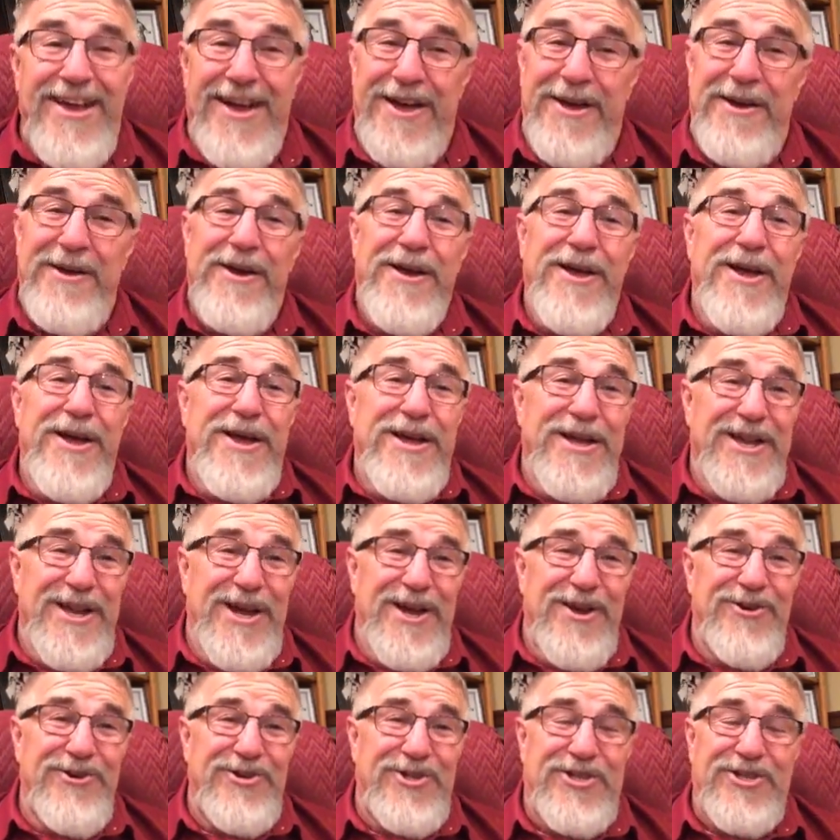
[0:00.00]
uh, you
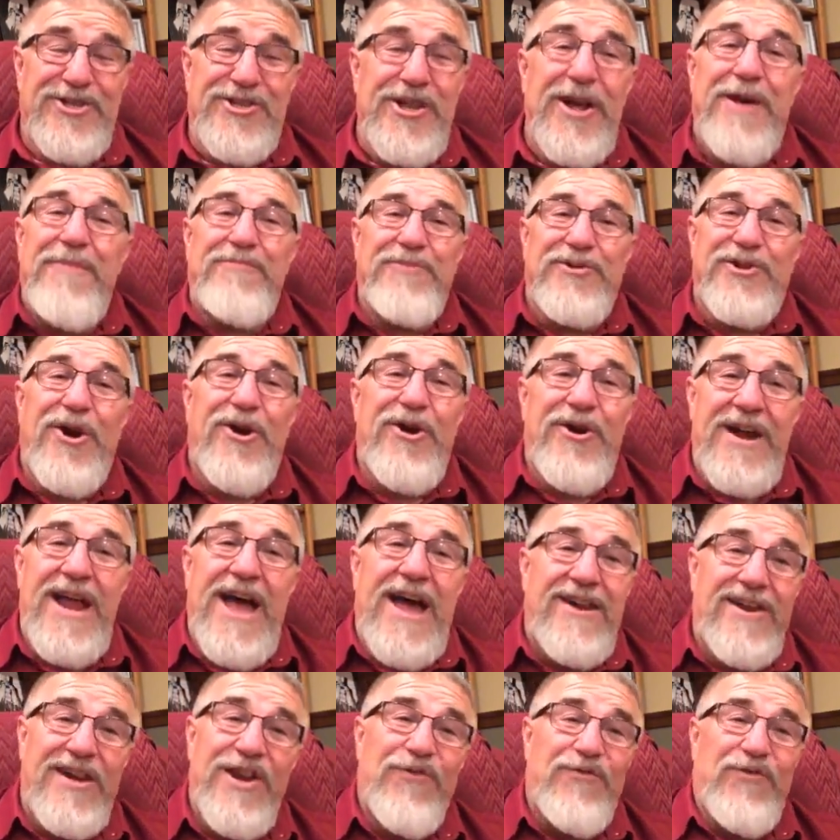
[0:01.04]
know, something turned
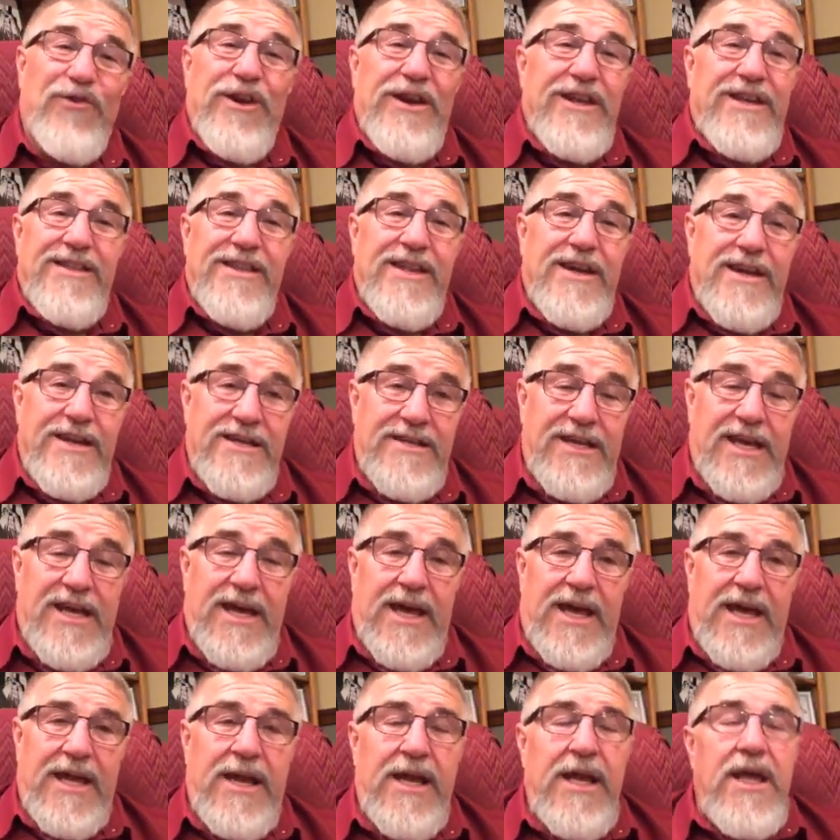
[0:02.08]
out differently than it
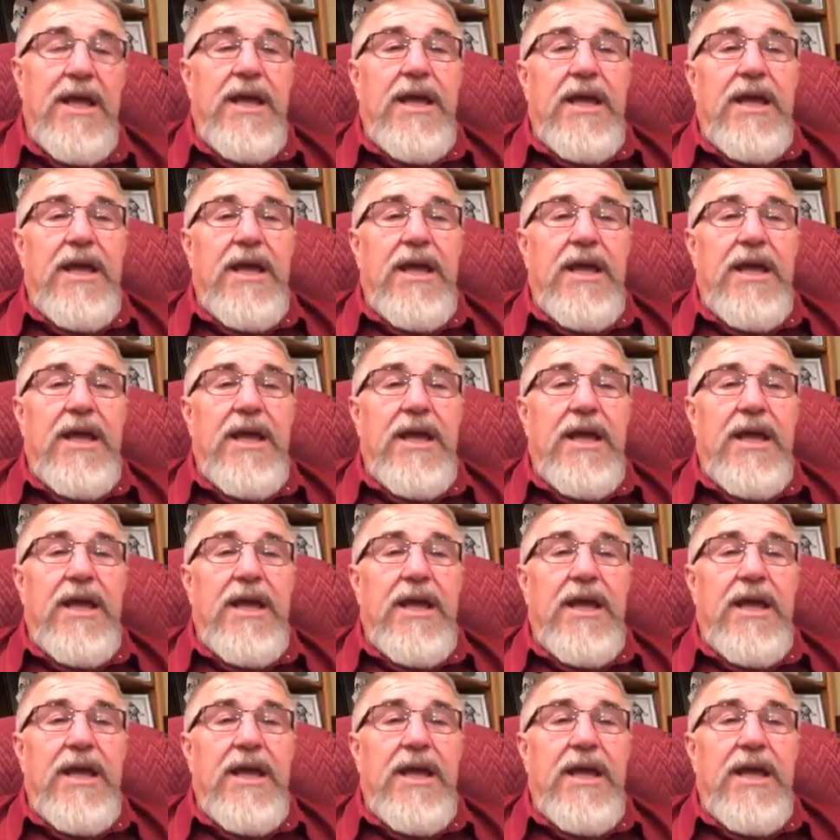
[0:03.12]
did.